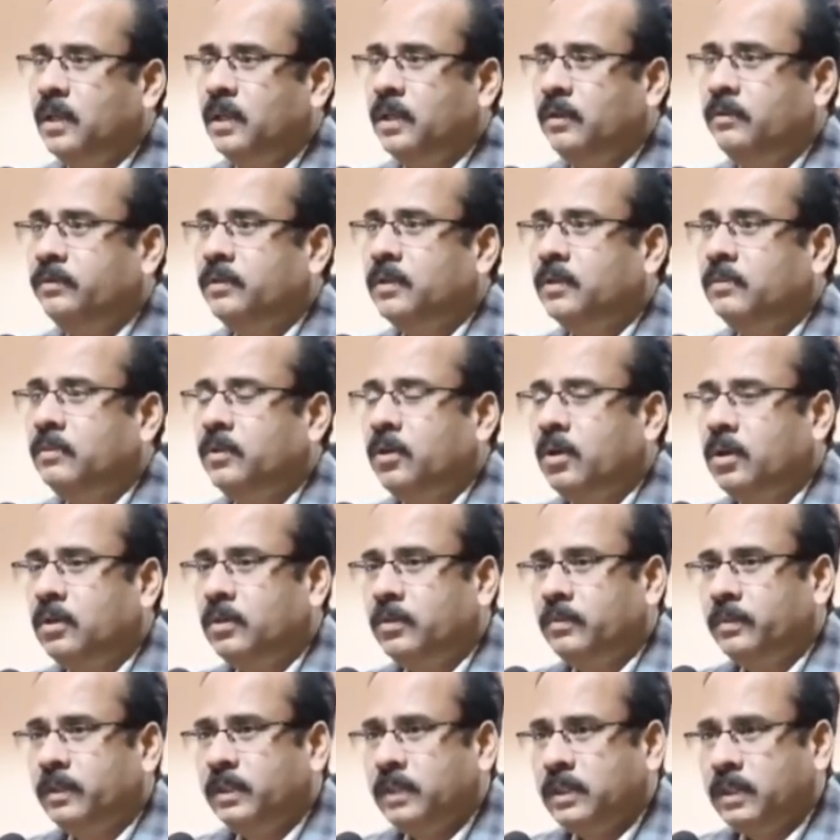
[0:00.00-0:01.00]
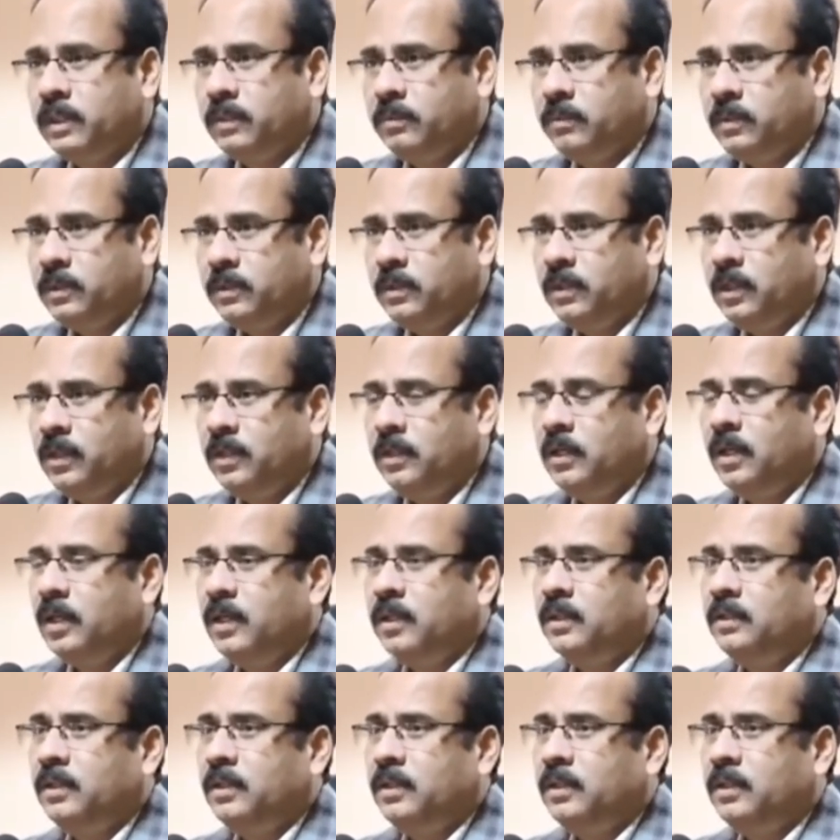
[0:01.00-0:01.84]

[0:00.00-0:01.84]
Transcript: If some documents are missing,